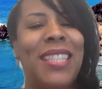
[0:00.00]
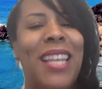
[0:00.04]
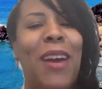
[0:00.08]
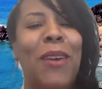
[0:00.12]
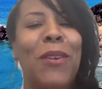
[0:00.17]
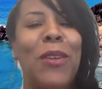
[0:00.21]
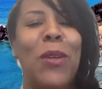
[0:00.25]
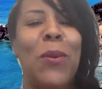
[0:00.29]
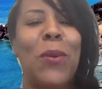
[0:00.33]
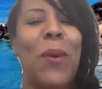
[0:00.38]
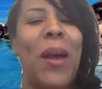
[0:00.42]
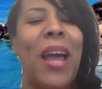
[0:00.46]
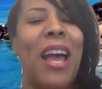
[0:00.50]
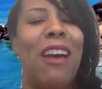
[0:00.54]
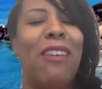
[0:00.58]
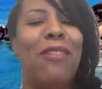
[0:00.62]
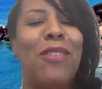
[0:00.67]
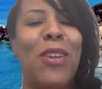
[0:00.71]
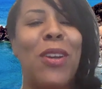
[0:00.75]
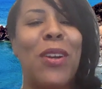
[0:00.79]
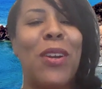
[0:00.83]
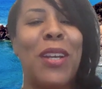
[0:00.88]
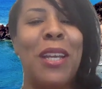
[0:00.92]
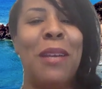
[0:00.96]
Now you will
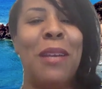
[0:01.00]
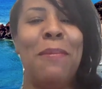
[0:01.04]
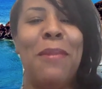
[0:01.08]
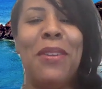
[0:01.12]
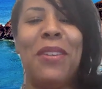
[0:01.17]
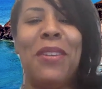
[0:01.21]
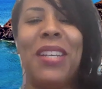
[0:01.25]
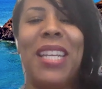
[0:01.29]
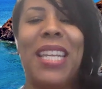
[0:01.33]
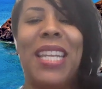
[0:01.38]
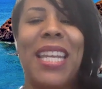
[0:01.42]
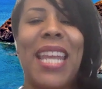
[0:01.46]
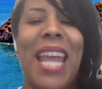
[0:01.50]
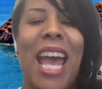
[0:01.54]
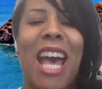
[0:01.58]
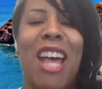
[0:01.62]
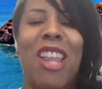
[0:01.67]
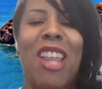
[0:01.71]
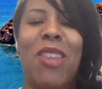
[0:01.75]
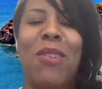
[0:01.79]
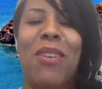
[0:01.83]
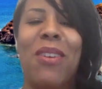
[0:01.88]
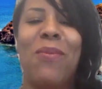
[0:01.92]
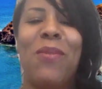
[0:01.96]
have your community
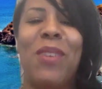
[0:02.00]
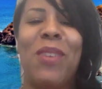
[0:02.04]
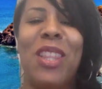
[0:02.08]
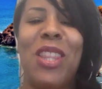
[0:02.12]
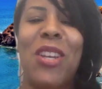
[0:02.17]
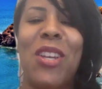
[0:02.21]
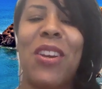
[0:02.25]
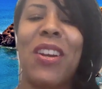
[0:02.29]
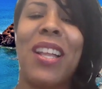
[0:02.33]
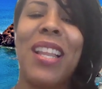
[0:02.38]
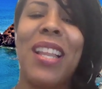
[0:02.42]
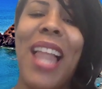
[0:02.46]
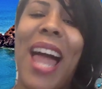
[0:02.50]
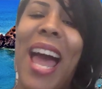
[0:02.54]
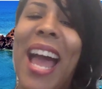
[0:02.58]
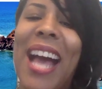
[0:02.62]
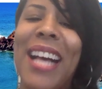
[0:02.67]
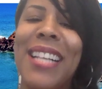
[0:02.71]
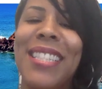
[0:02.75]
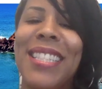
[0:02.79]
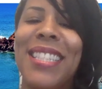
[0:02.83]
gathering with your class.